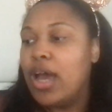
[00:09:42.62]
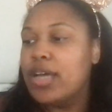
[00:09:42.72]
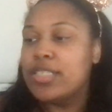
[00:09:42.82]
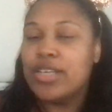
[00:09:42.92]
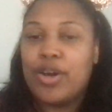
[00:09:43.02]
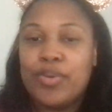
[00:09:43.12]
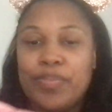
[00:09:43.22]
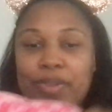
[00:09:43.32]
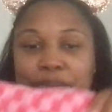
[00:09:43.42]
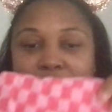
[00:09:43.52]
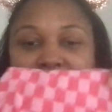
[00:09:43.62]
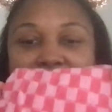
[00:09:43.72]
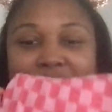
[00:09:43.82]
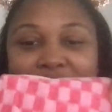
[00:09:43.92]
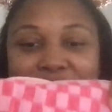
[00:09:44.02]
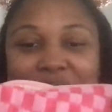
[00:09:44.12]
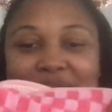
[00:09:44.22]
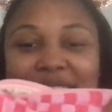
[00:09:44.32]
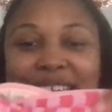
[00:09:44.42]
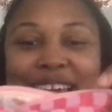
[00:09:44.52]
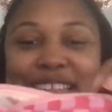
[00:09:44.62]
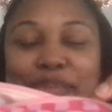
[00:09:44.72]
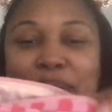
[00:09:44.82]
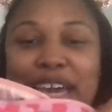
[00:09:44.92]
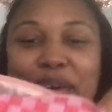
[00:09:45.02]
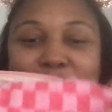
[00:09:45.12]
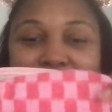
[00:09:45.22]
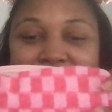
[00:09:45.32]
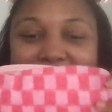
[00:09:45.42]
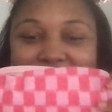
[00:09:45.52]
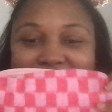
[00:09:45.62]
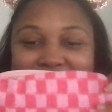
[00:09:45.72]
So with that, you get the makeup bag,